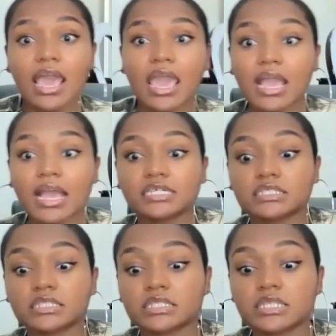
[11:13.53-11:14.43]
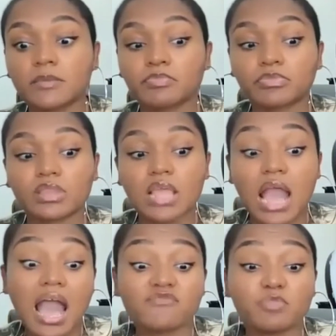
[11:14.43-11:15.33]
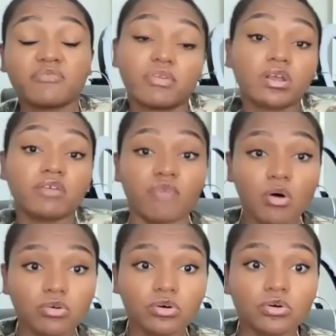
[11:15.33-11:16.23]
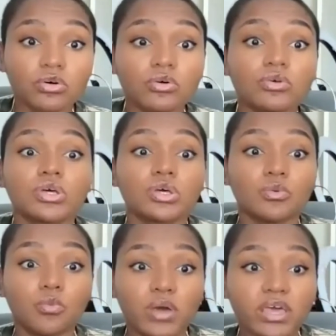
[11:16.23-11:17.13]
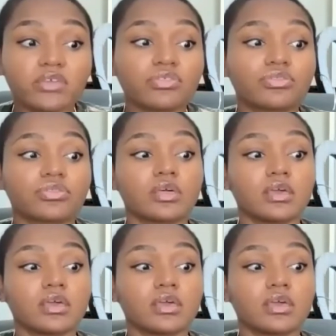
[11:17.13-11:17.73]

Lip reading: And I've been very vocal with